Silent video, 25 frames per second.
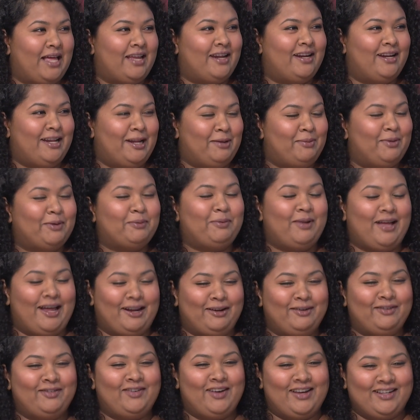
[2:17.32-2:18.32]
Planety
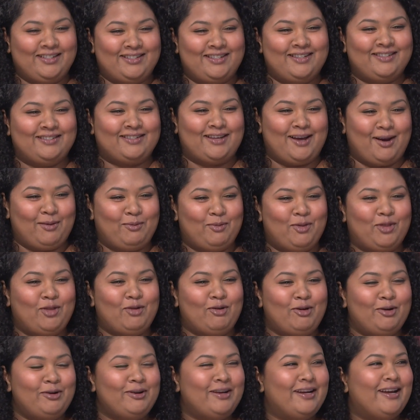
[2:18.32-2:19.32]
McPlanetface has come
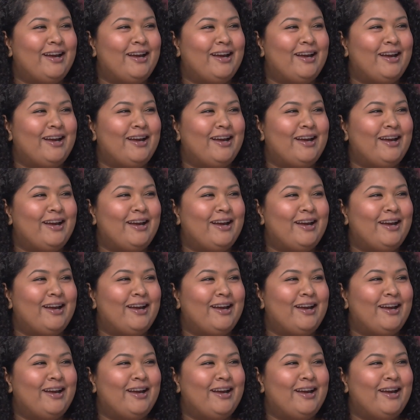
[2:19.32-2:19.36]
through.